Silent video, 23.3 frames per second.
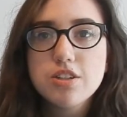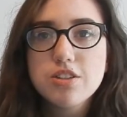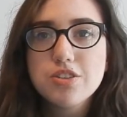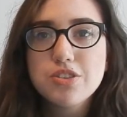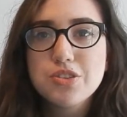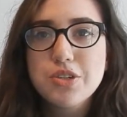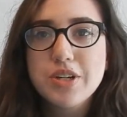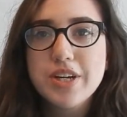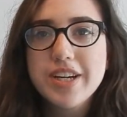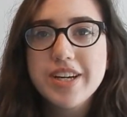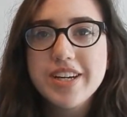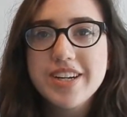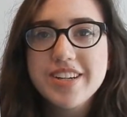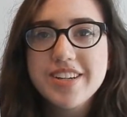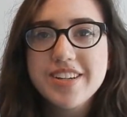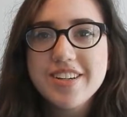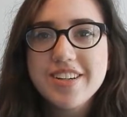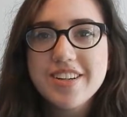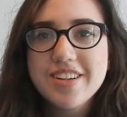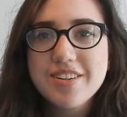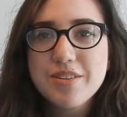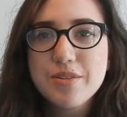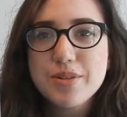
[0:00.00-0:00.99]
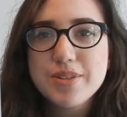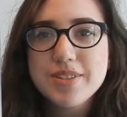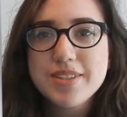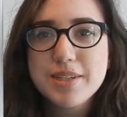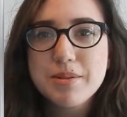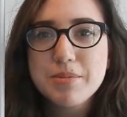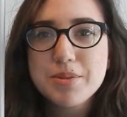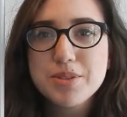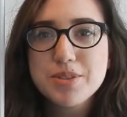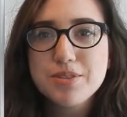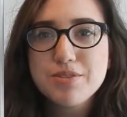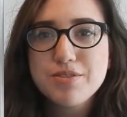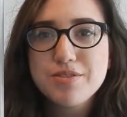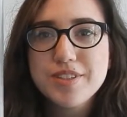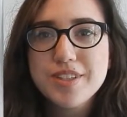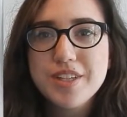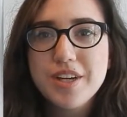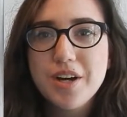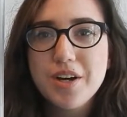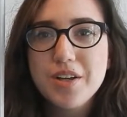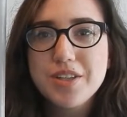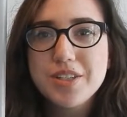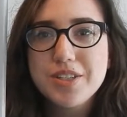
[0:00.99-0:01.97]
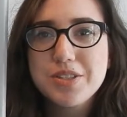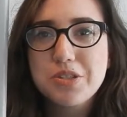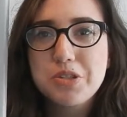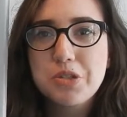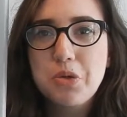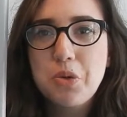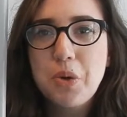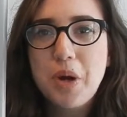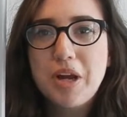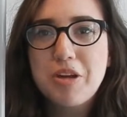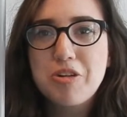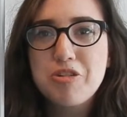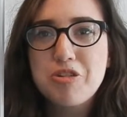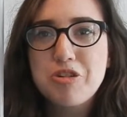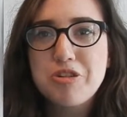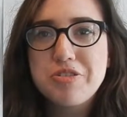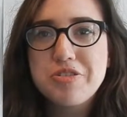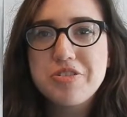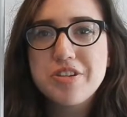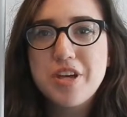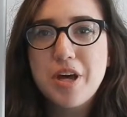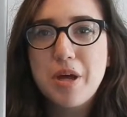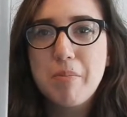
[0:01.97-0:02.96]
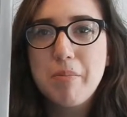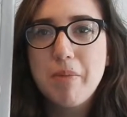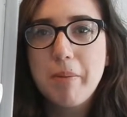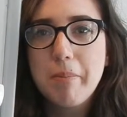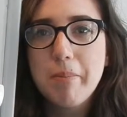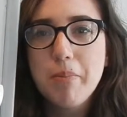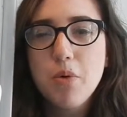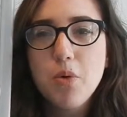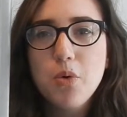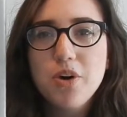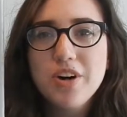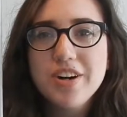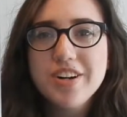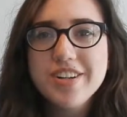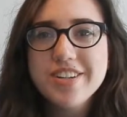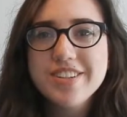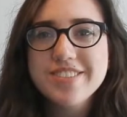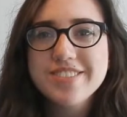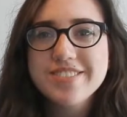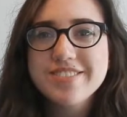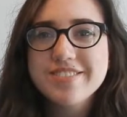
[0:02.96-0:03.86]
So I was able to fit all these questions on my board.